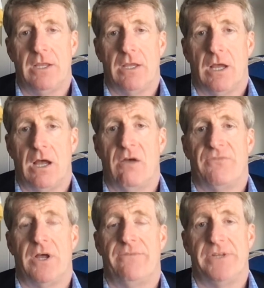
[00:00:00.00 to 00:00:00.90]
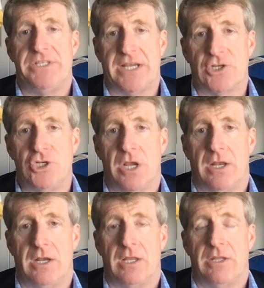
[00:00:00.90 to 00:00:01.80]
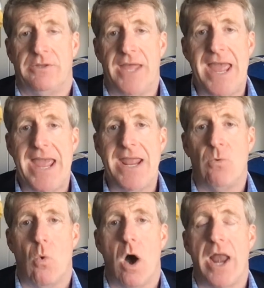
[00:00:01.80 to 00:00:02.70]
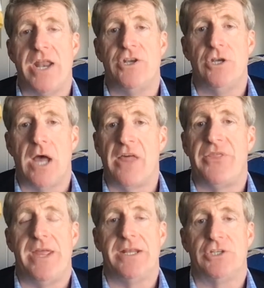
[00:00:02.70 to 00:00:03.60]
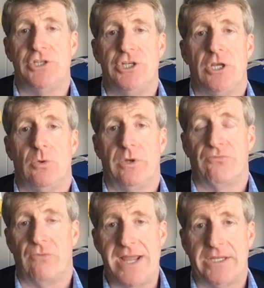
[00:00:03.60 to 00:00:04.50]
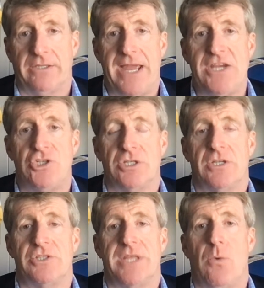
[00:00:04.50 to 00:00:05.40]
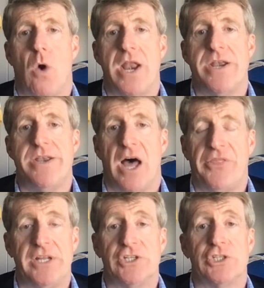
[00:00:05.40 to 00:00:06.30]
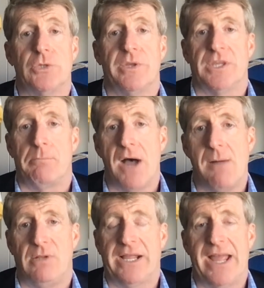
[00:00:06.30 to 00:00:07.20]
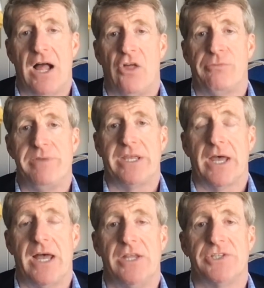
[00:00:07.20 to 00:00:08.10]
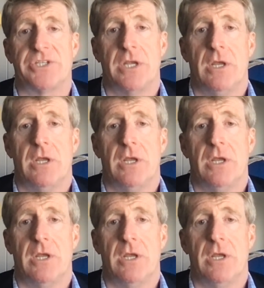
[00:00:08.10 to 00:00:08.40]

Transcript: of addiction, they wanted nothing to do with regulations. They wanted nothing to do with the public health, because